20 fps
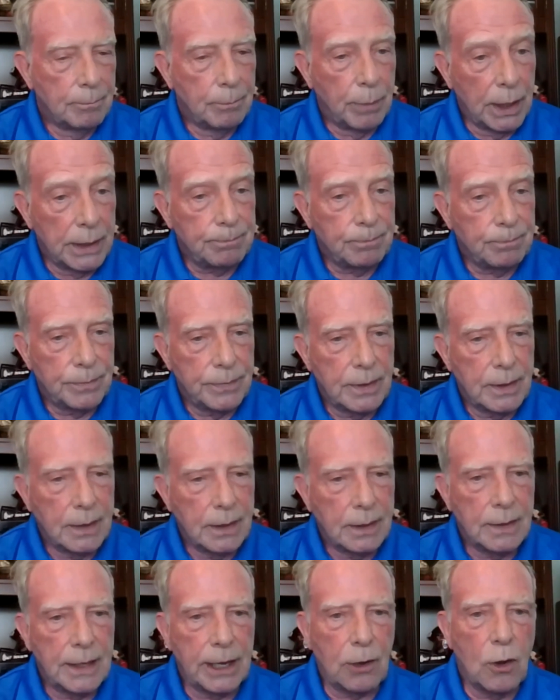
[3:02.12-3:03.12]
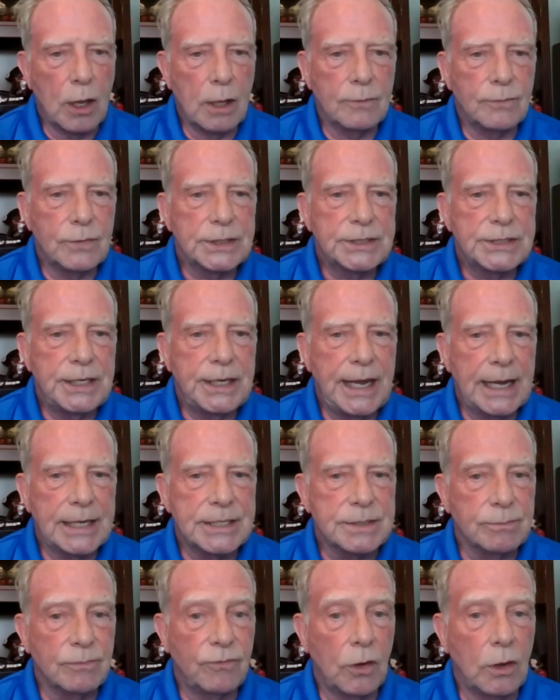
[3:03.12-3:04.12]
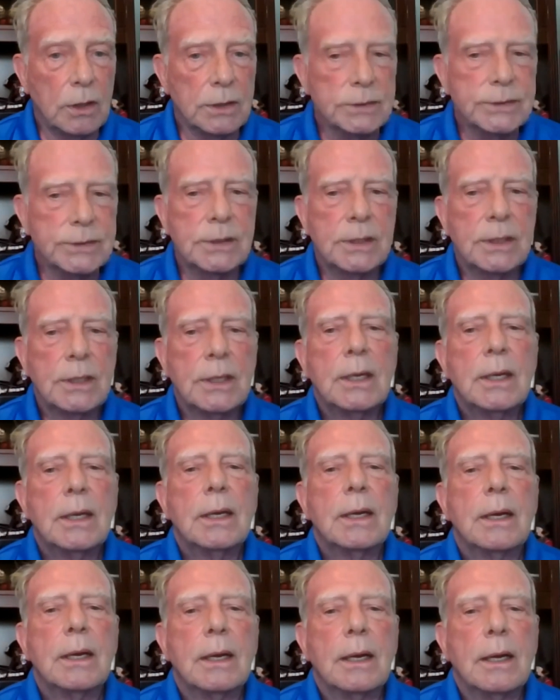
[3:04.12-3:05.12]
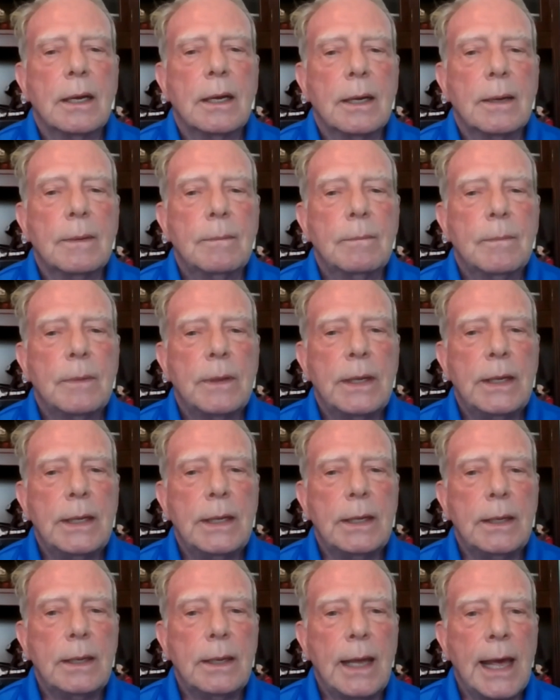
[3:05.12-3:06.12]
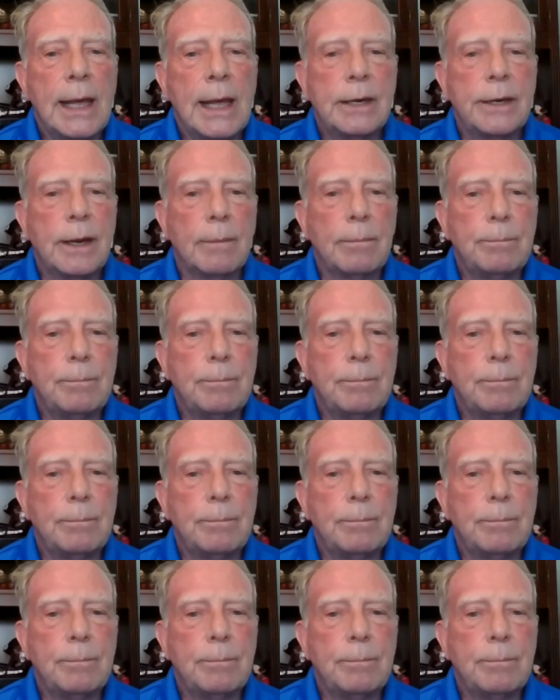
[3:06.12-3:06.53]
But like all of us, he had some faults. He ended